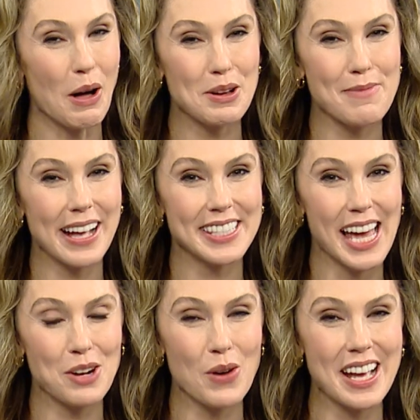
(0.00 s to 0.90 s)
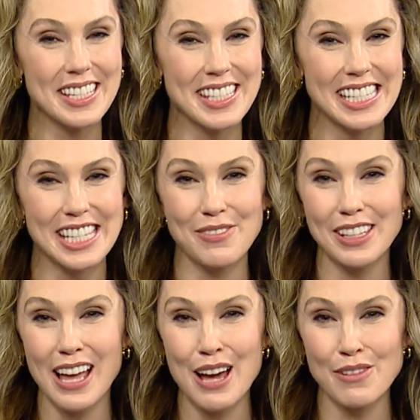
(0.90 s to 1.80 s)
Welcome back to NYSE
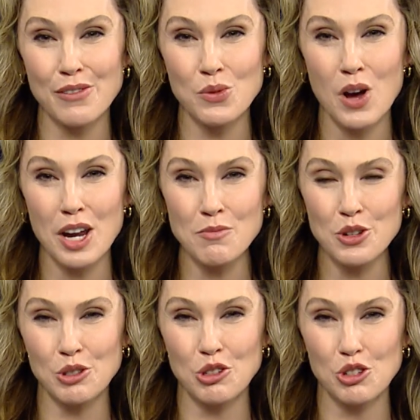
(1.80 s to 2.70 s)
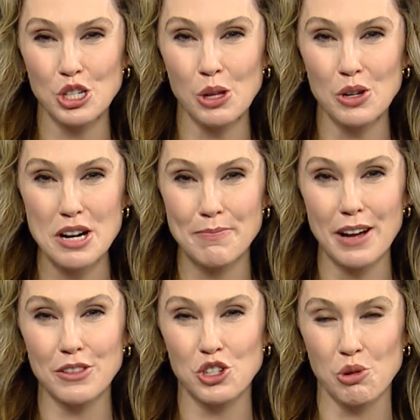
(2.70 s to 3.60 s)
TV Live, everyone. I'm Kristen Schiller
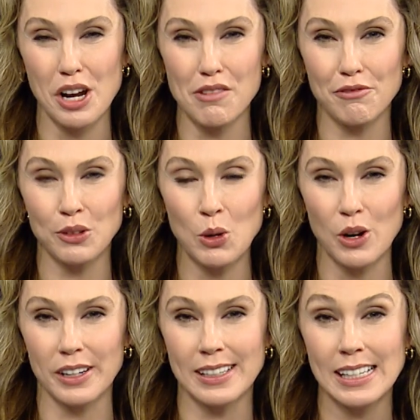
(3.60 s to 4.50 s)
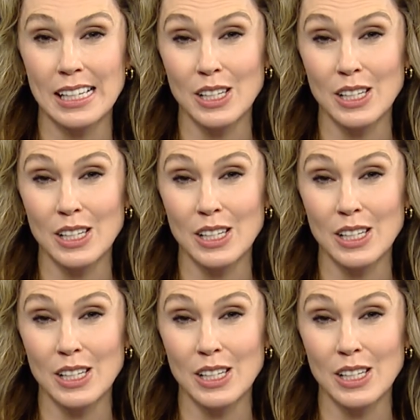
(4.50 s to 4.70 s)
above the trading floor.